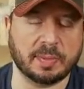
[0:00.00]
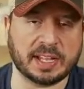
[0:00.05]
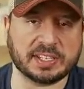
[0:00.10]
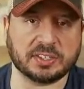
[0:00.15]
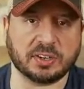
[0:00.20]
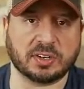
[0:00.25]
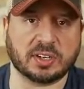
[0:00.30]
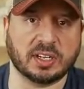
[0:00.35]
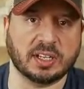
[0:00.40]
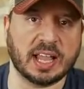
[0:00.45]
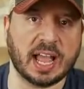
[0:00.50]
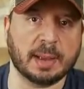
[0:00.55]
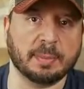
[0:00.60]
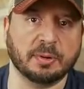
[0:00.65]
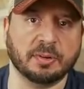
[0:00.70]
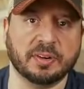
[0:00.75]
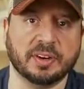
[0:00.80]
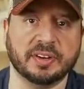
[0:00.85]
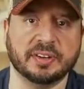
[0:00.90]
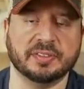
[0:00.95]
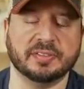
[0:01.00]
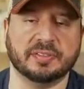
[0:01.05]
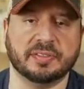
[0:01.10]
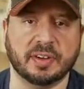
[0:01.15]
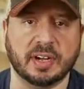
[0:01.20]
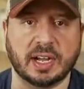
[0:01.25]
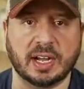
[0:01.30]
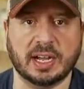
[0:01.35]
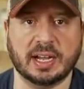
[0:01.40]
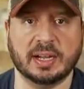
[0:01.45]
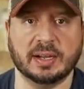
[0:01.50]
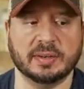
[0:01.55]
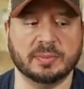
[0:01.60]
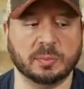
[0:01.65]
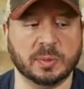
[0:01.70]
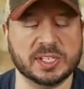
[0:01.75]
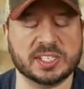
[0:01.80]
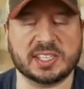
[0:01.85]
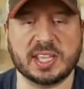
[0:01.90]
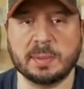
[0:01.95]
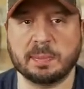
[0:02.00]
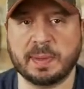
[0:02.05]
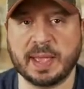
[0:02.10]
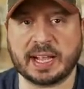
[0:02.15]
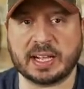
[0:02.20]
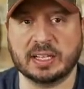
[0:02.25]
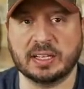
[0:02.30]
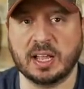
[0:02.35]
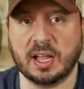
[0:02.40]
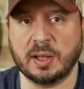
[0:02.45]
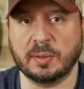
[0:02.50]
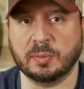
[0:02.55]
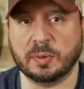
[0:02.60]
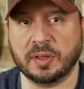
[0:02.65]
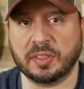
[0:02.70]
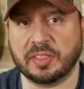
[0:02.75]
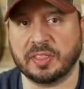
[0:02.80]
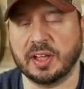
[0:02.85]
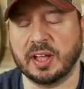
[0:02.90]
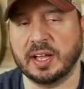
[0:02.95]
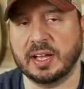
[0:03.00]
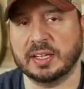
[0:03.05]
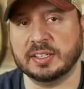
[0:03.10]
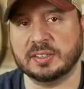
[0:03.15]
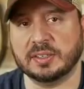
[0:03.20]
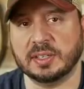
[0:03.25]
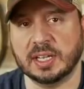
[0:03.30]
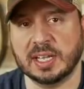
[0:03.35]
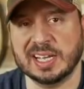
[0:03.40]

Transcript: That's our collaborative uh, whiskey pick club with uh,